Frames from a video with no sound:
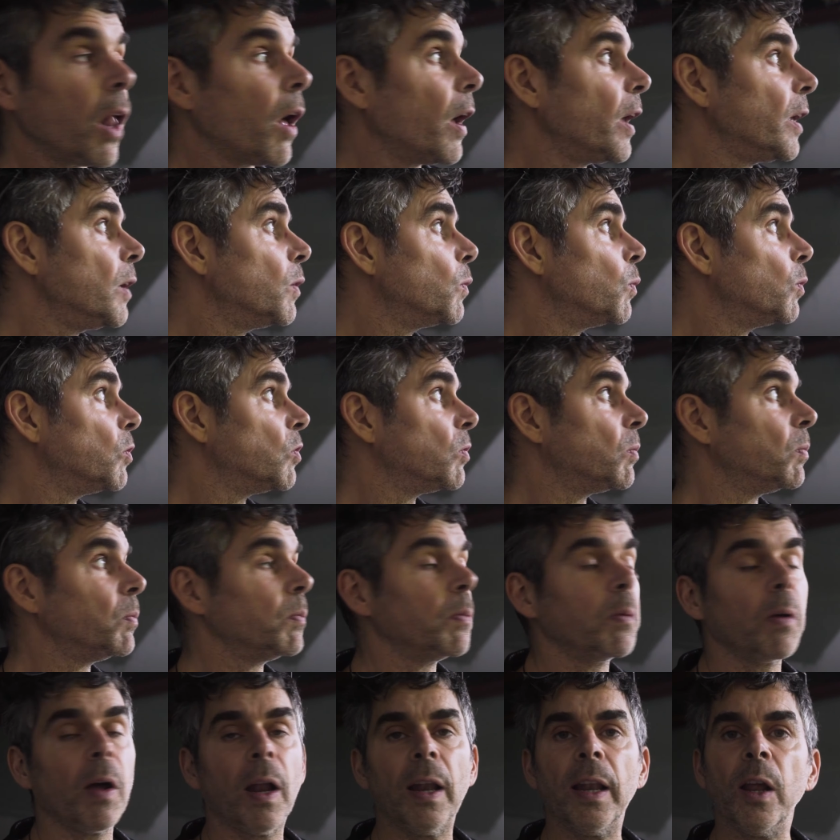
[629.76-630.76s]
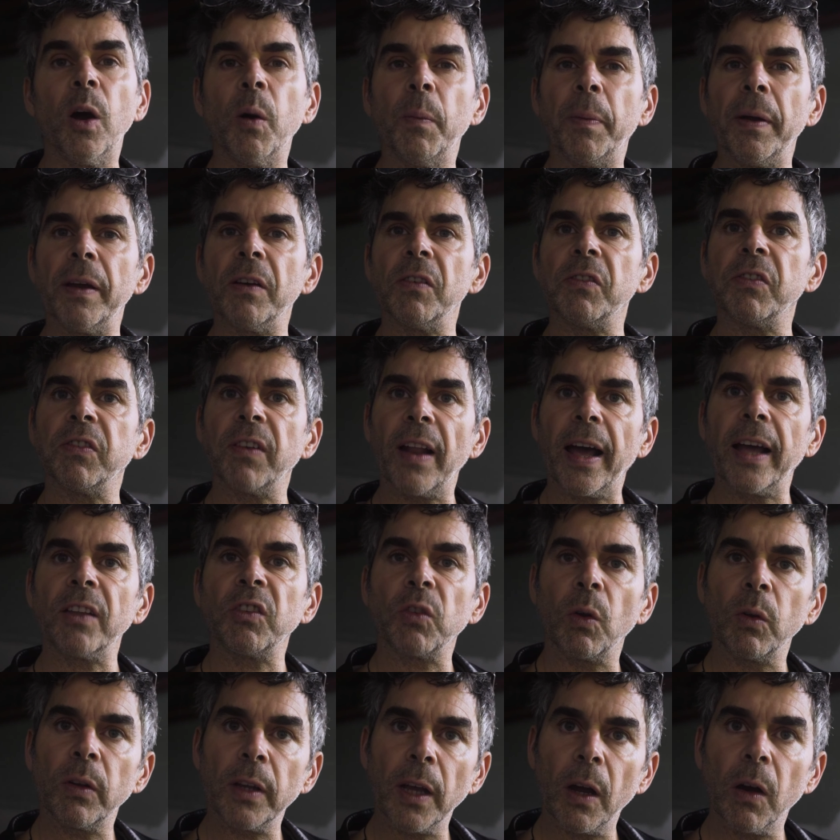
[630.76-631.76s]
light was a little bit
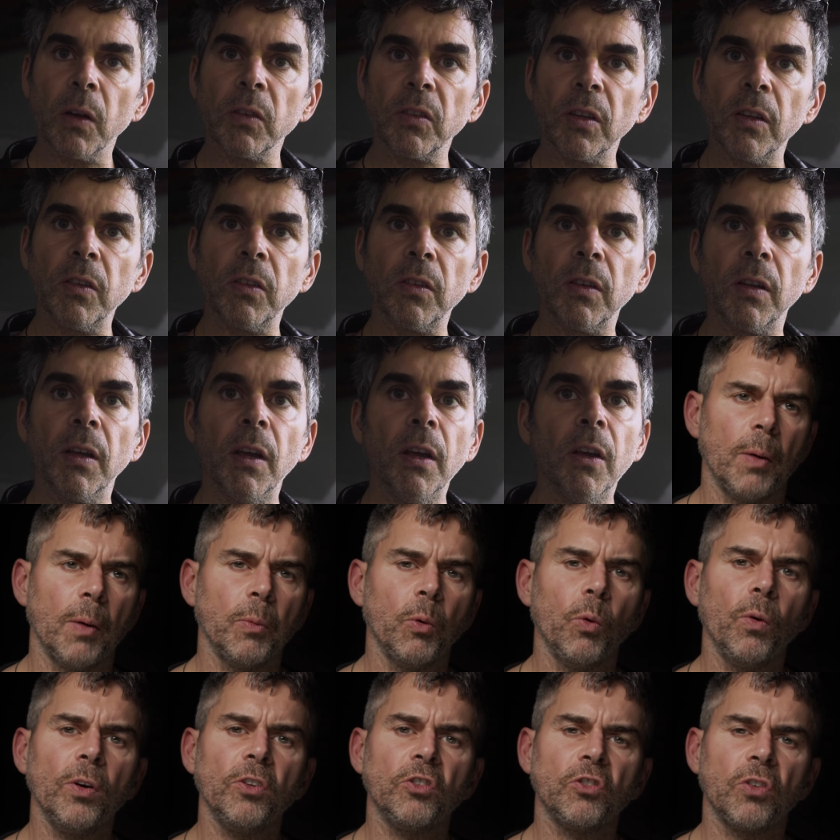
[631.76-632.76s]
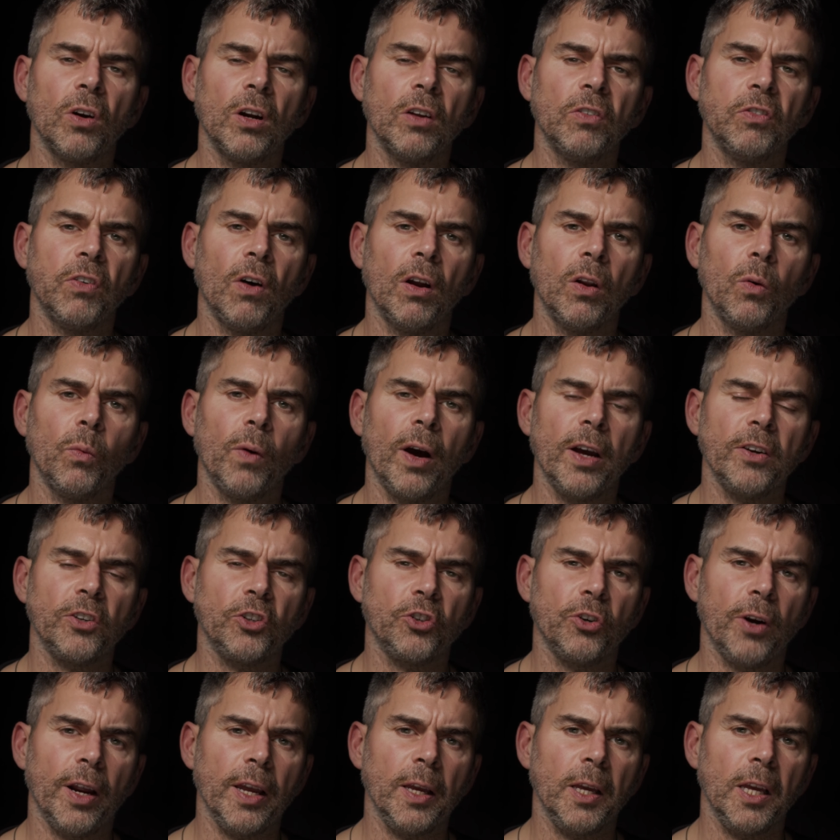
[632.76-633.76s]
flat on the artist. I'm always trying to find a way of
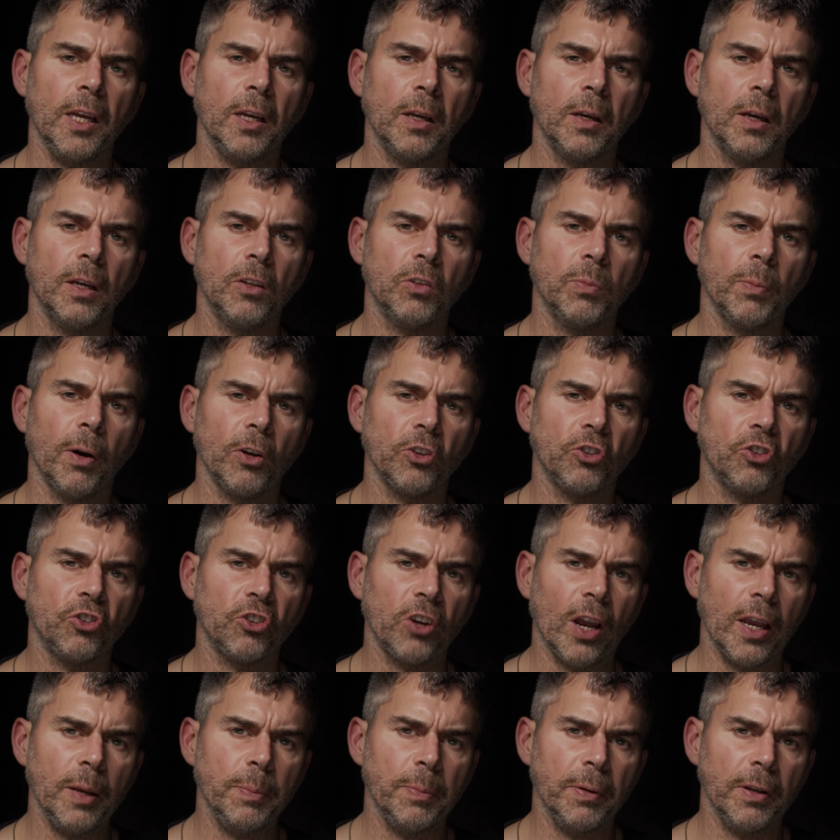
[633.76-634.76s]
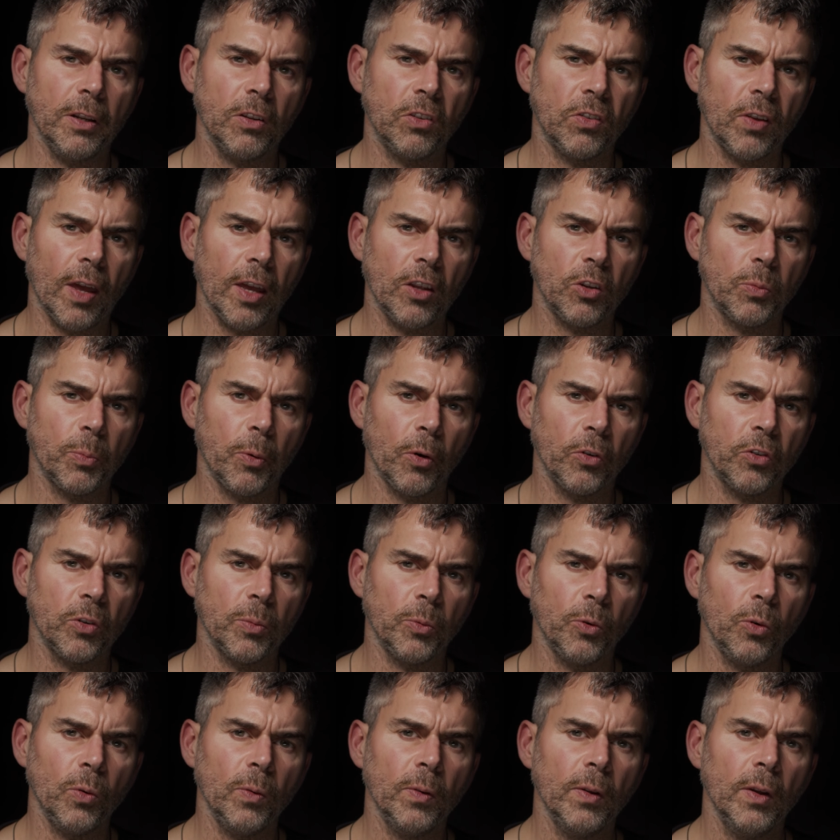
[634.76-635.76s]
creating as much shape in the set as
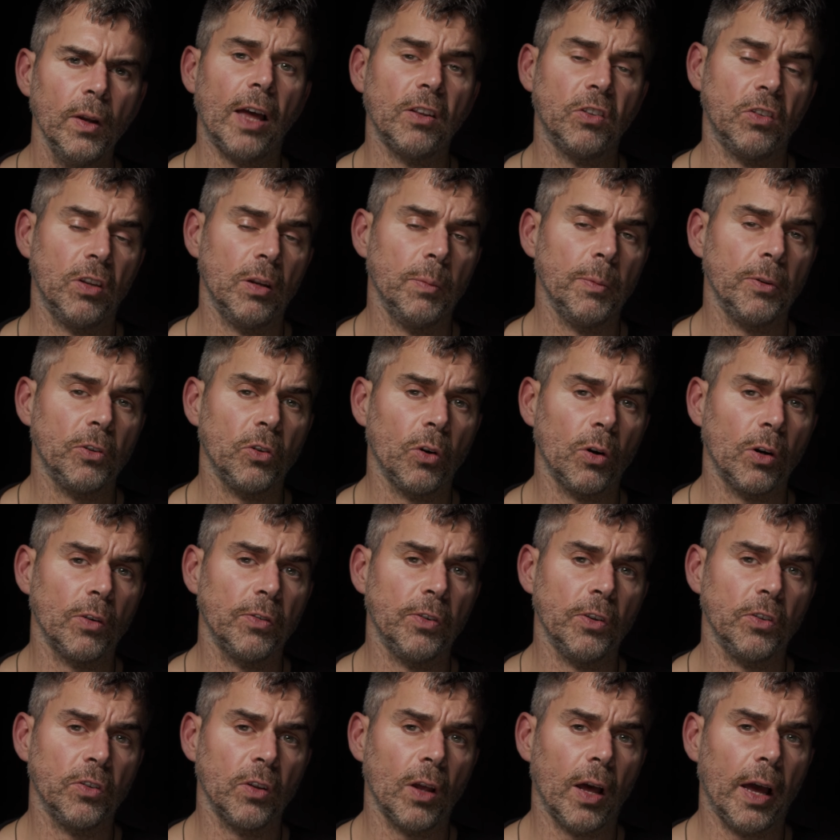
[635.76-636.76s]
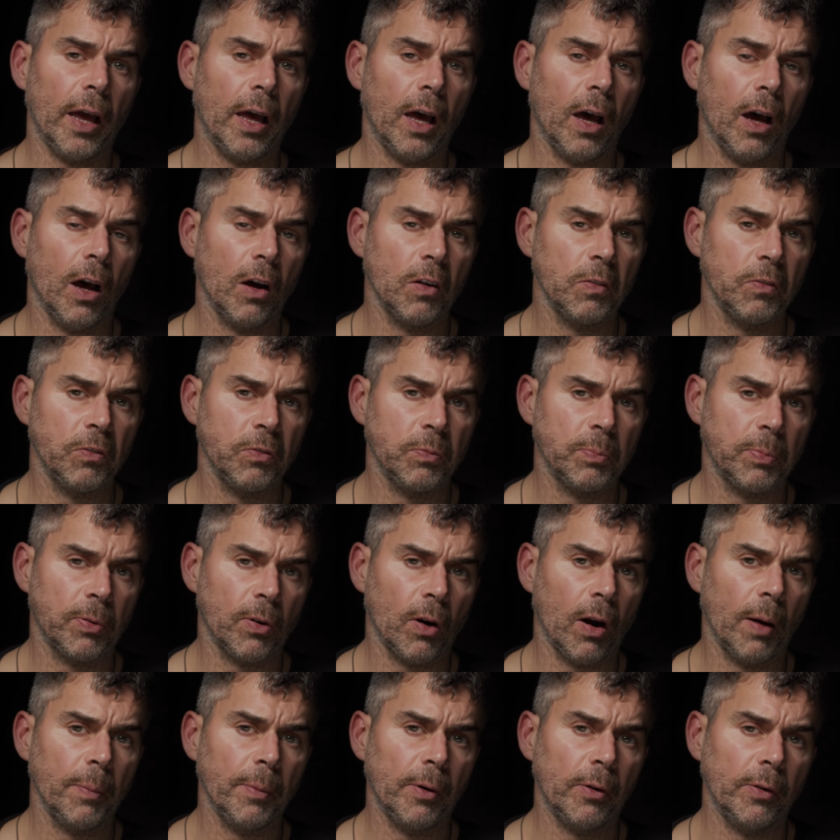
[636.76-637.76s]
possible. As cinematographers, our
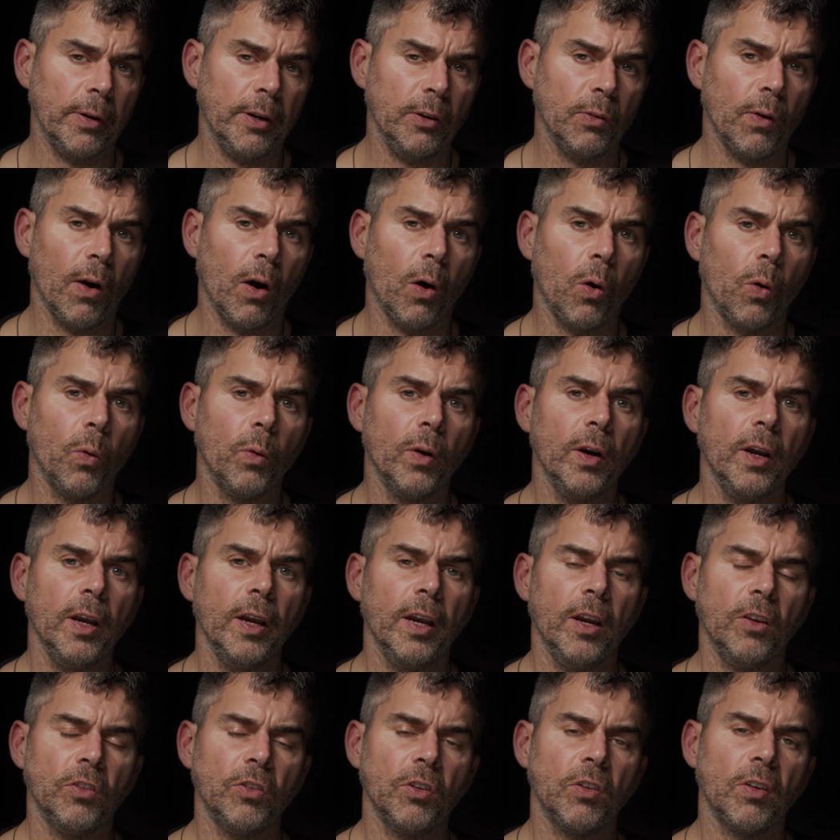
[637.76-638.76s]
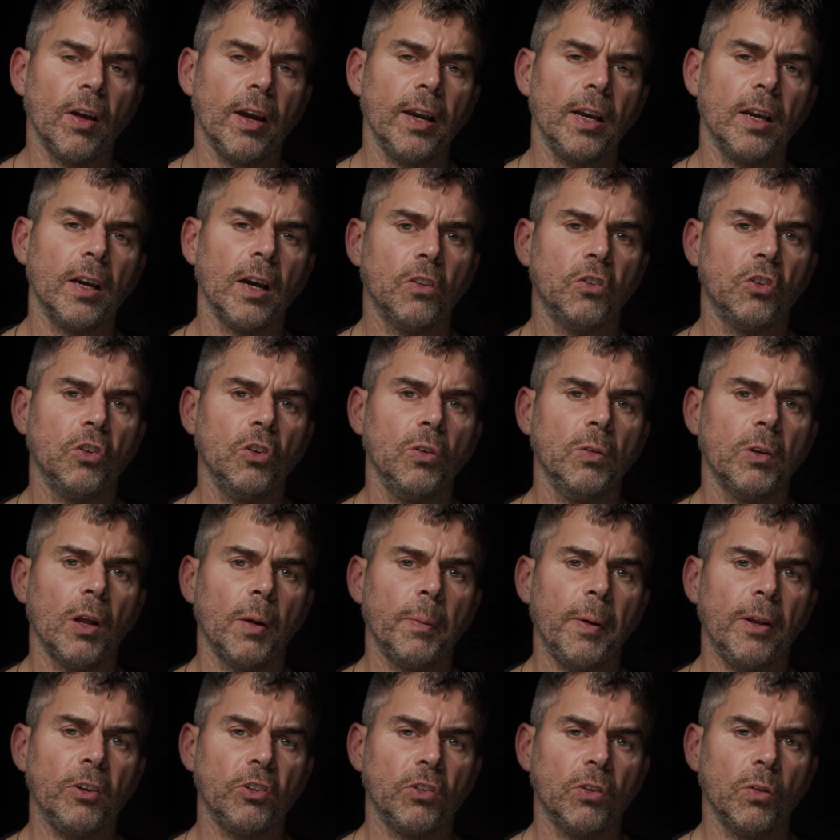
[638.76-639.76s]
primary role is to take a
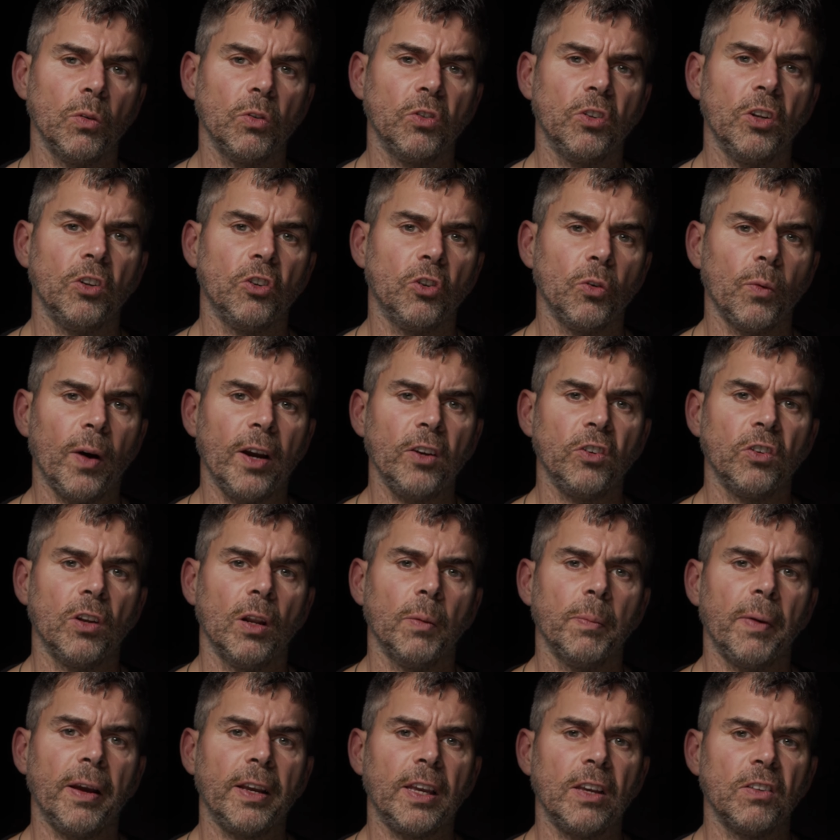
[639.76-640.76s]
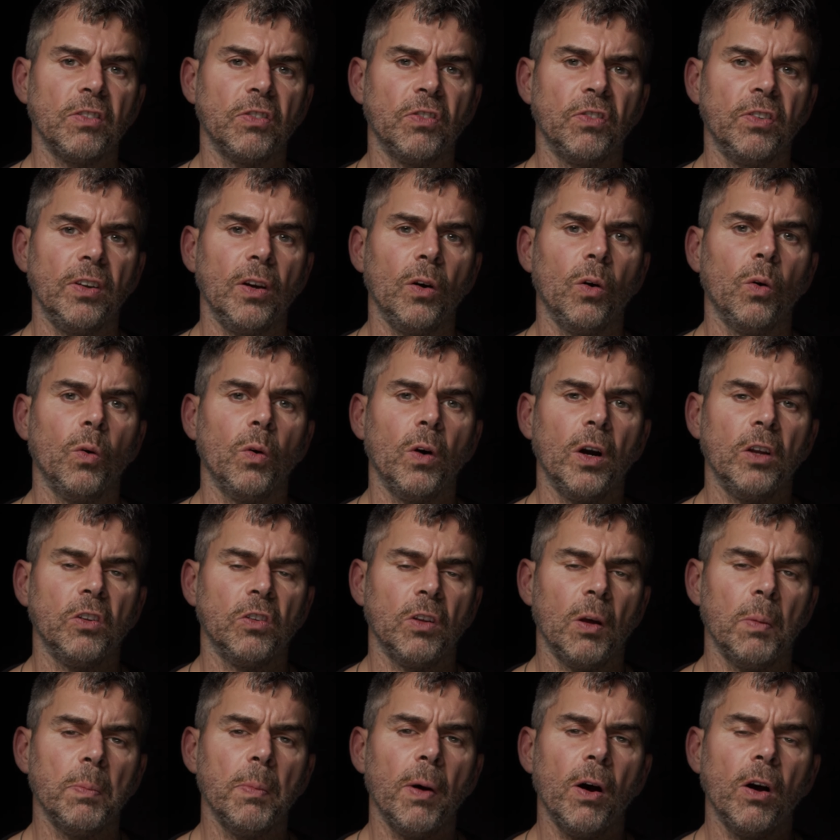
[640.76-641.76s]
two-dimensional situation and make it feel
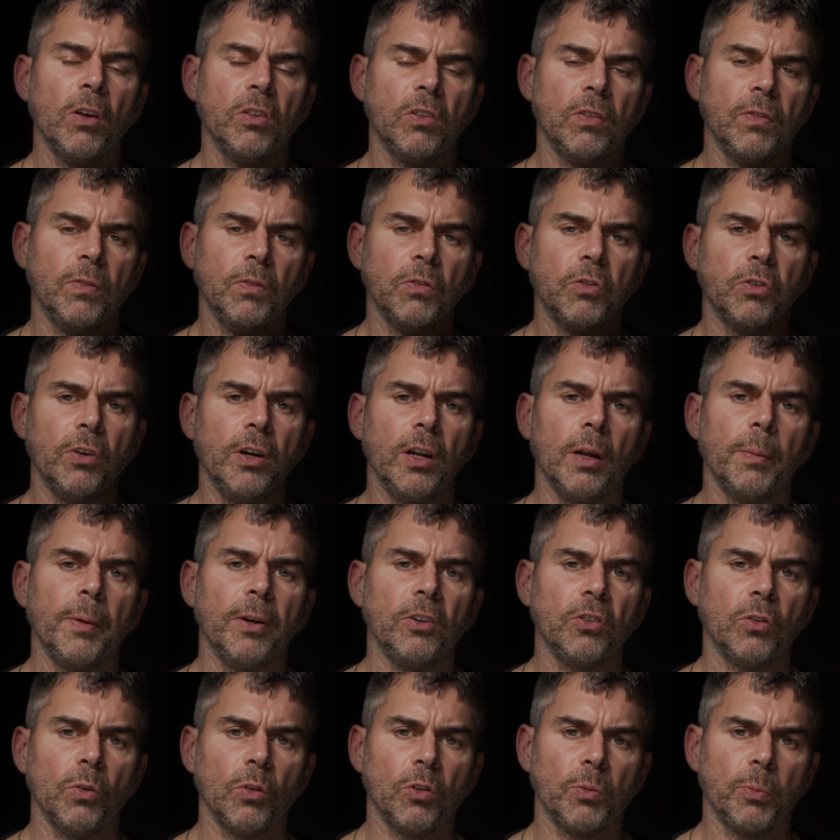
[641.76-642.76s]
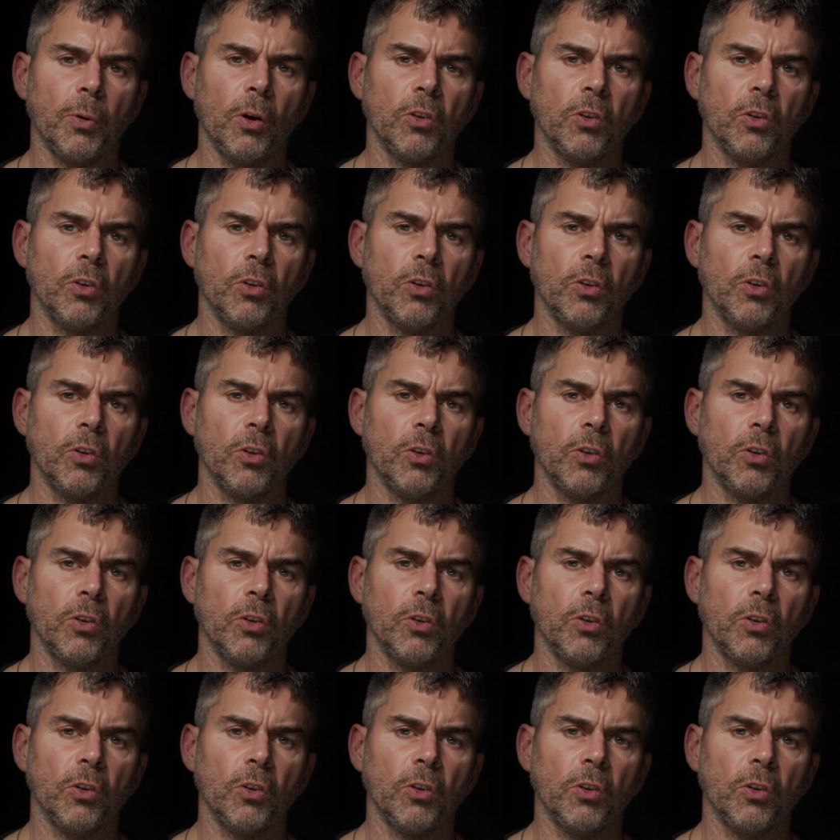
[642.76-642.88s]
as immersive and three-dimensional as